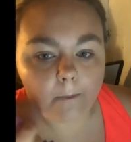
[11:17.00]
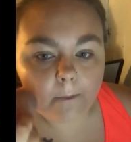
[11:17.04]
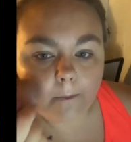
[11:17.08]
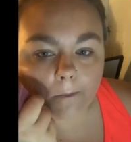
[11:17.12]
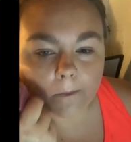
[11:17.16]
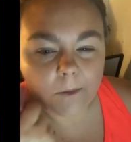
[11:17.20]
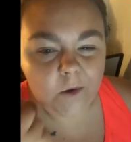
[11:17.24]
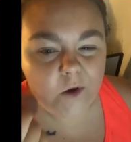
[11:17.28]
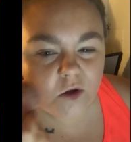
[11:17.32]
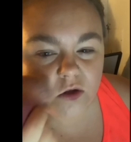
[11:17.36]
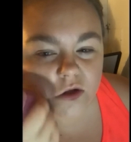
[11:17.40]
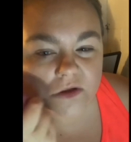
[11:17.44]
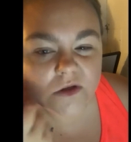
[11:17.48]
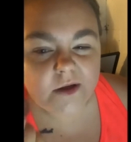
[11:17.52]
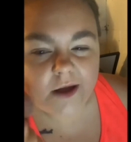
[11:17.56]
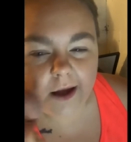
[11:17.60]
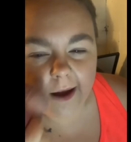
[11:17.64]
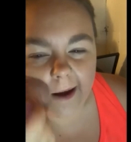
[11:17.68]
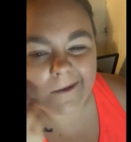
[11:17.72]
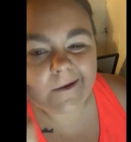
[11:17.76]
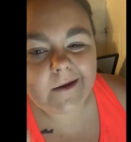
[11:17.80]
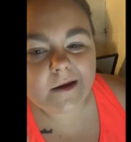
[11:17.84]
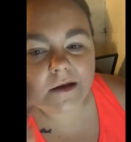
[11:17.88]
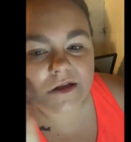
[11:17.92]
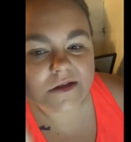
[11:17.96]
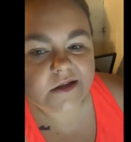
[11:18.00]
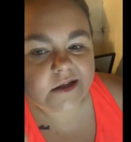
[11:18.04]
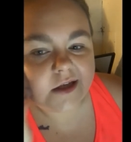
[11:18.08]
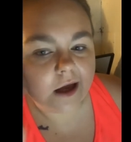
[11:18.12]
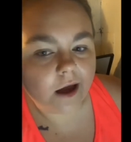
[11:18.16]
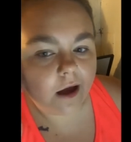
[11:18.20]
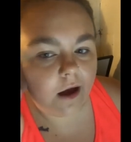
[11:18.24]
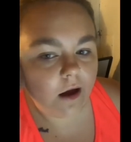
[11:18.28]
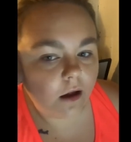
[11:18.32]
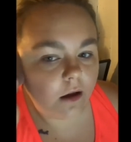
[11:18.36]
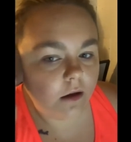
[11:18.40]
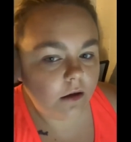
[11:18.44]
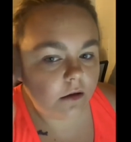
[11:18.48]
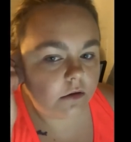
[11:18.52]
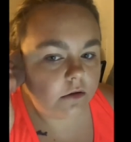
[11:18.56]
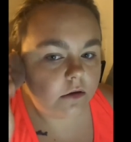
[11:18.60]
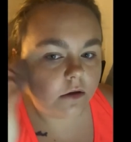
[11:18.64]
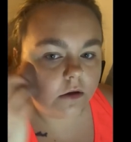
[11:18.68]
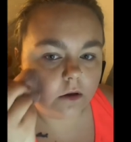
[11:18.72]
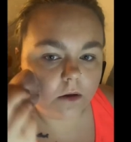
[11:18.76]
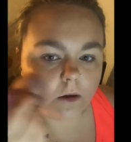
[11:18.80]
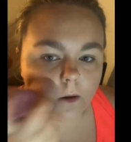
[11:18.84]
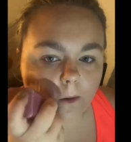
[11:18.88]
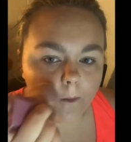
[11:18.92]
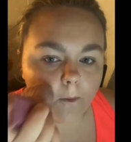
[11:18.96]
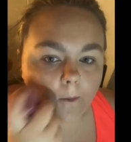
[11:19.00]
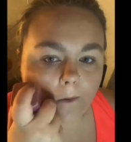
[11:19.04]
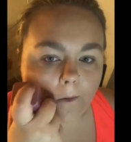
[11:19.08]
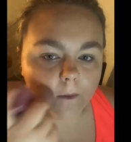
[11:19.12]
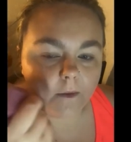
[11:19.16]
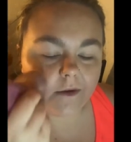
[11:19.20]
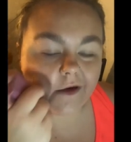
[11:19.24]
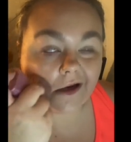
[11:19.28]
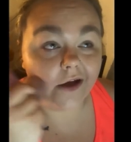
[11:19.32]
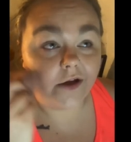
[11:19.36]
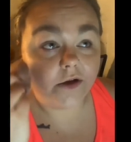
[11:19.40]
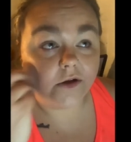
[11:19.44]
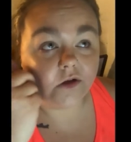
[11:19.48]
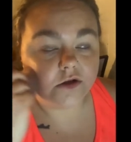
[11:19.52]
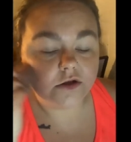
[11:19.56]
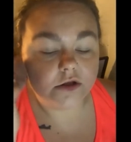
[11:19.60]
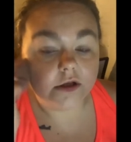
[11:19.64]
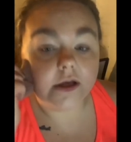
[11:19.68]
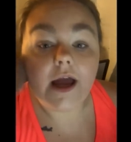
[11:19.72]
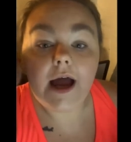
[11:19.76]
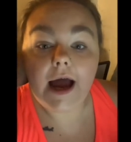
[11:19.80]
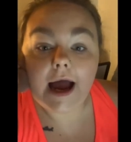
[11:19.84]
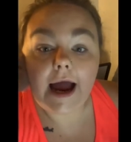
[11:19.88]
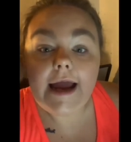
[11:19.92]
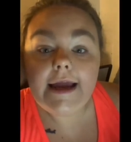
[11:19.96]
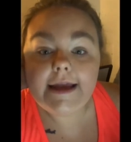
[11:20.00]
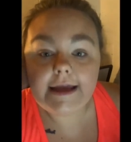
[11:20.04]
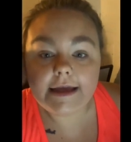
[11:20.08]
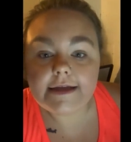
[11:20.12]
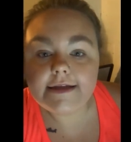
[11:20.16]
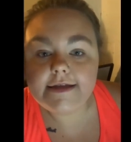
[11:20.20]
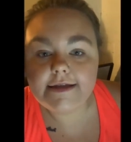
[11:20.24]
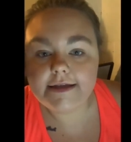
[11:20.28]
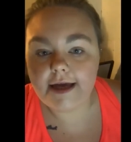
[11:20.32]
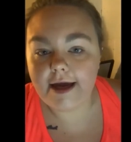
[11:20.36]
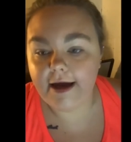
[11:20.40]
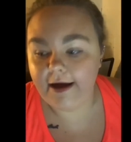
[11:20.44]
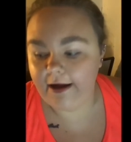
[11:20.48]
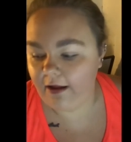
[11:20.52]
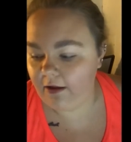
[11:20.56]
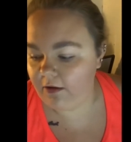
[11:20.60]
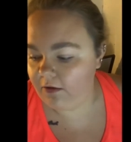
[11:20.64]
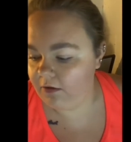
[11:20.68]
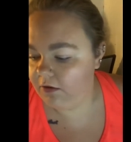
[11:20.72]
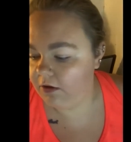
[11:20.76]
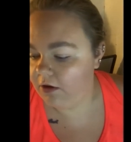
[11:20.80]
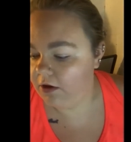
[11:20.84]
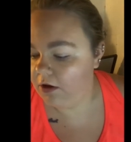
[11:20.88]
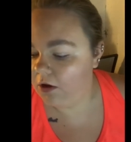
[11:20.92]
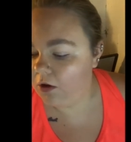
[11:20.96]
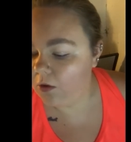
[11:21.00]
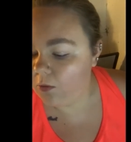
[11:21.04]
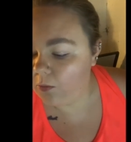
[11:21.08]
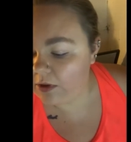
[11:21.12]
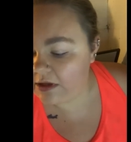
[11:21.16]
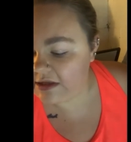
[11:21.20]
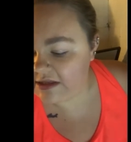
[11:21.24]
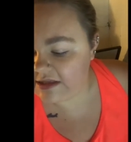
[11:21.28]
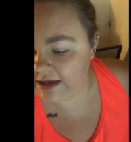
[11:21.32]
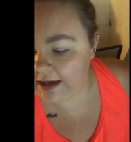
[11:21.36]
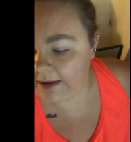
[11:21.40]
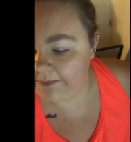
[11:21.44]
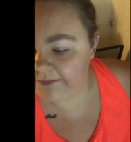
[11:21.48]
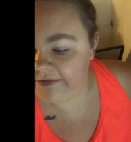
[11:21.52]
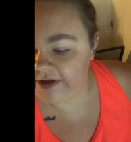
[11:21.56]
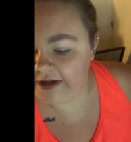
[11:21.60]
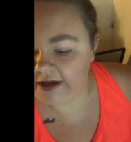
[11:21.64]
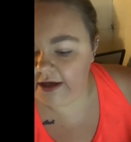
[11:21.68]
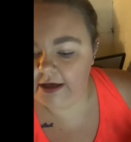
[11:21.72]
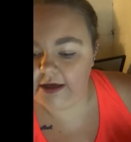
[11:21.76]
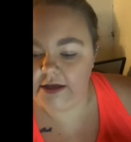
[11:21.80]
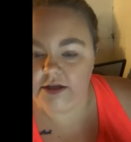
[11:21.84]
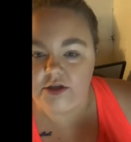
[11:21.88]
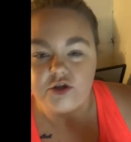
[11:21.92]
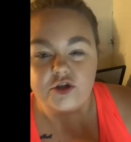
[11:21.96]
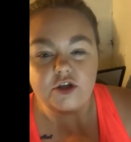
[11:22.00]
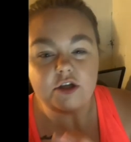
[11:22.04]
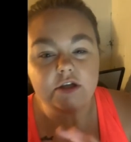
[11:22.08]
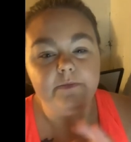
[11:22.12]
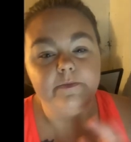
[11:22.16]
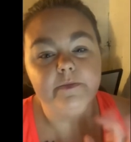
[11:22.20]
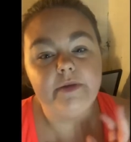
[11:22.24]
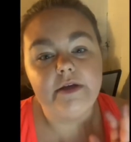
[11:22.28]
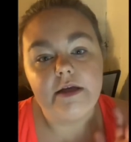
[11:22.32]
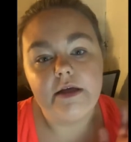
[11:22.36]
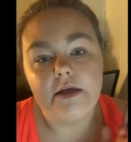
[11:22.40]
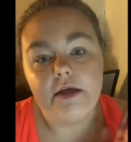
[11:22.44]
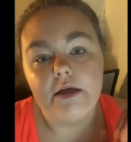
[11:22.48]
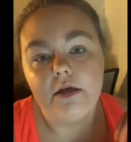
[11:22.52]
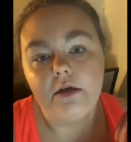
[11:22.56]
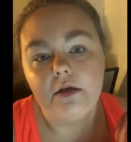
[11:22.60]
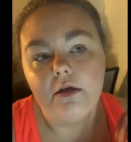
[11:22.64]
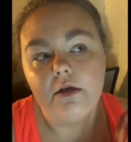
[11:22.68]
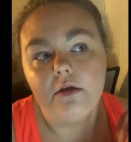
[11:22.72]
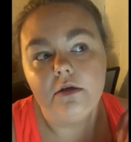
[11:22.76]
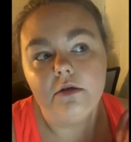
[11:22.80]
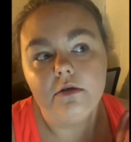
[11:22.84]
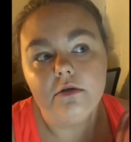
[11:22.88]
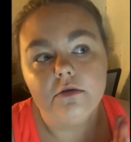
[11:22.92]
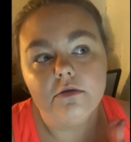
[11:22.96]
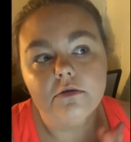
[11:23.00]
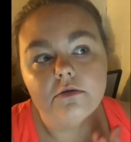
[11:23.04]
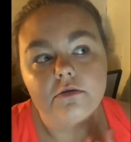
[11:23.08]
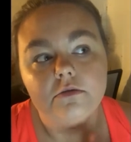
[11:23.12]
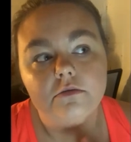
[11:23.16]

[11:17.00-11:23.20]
Usually I can tell, not usually, I can tell when something is just being